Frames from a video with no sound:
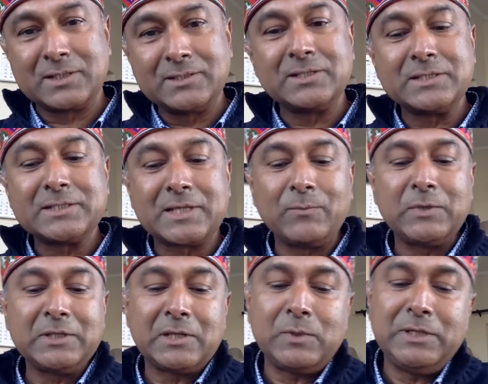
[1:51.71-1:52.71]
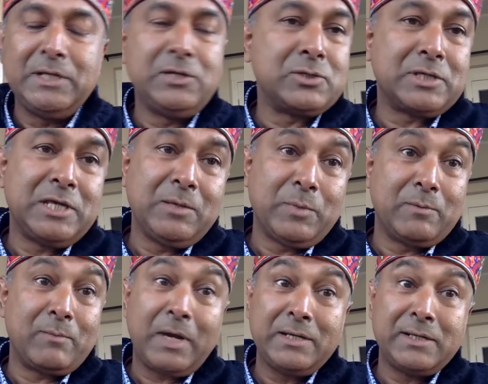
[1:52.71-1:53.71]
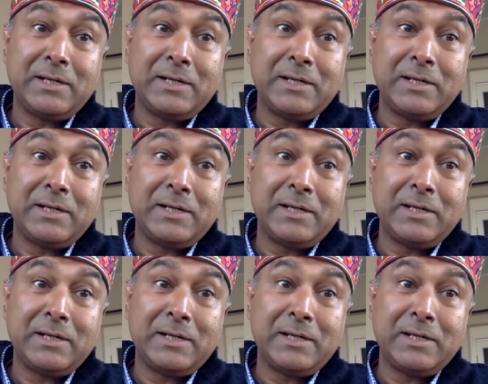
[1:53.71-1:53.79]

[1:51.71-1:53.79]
And this is something that we need to keep in mind.